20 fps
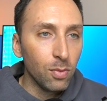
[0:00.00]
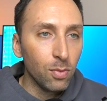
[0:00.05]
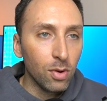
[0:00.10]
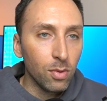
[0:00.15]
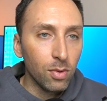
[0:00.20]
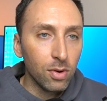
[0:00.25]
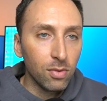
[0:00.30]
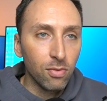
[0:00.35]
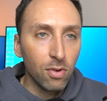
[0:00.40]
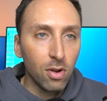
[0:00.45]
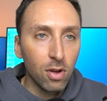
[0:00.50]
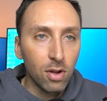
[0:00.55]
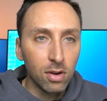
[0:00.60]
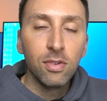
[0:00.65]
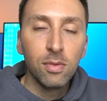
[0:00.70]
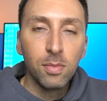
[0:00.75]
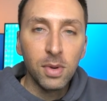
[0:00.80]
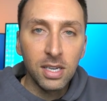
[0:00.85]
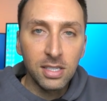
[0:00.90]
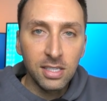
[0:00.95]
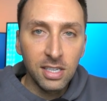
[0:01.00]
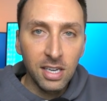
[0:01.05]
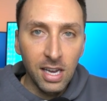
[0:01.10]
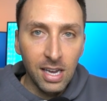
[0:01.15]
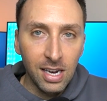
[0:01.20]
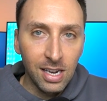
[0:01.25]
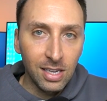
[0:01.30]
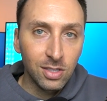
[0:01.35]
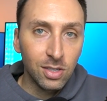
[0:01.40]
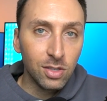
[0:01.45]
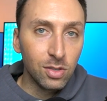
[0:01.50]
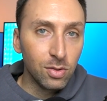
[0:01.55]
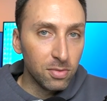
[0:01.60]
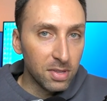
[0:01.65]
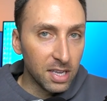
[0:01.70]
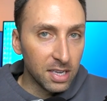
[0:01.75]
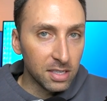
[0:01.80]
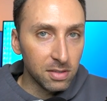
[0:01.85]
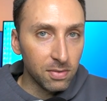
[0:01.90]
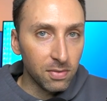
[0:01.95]
what went wrong from 1980 to
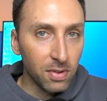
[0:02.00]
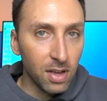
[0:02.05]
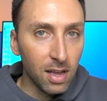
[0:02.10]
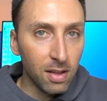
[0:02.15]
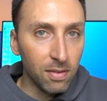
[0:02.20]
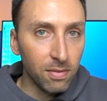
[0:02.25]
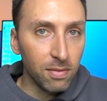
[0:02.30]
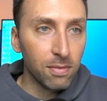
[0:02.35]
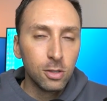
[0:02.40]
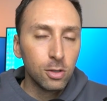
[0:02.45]
2005.